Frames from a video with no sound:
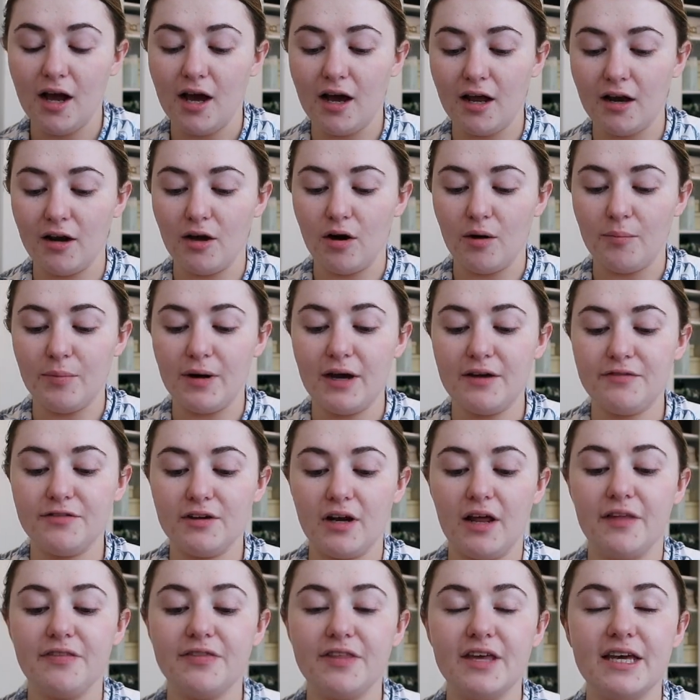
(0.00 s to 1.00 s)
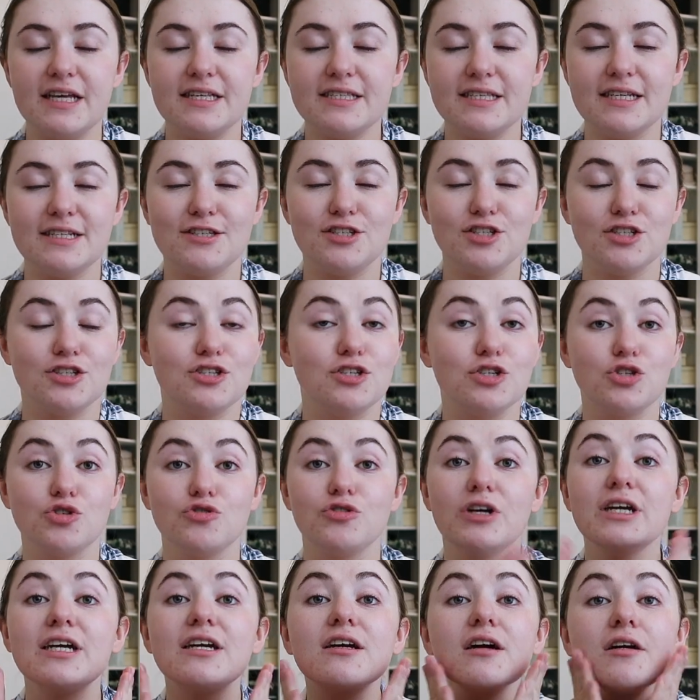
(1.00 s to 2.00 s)
a lot but i feel like this is just a
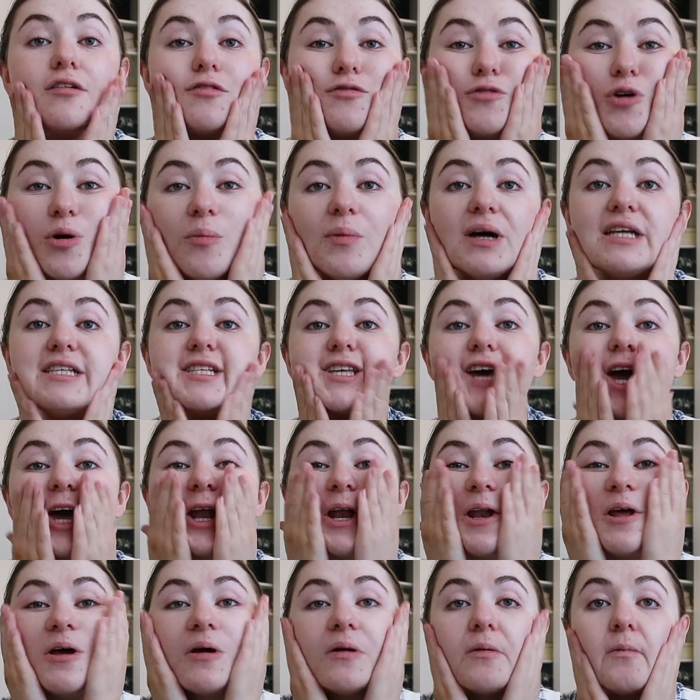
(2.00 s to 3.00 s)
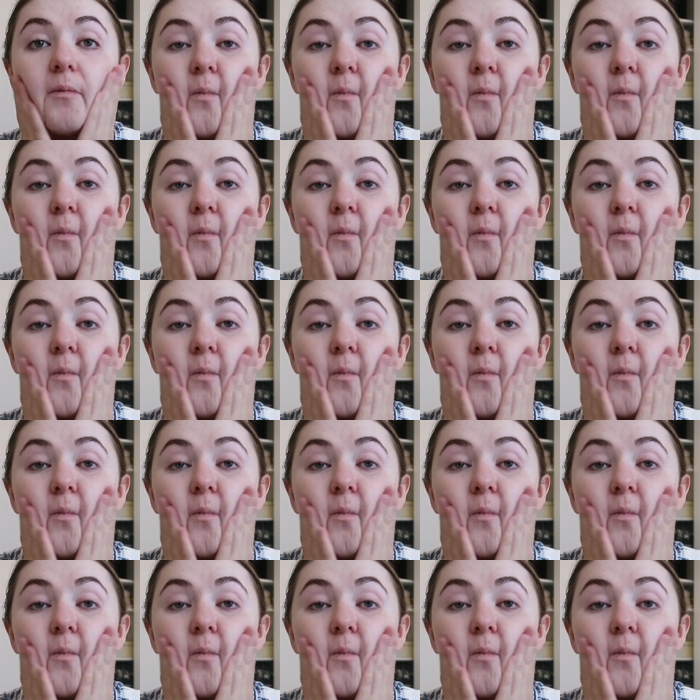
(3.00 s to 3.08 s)
drink for my skin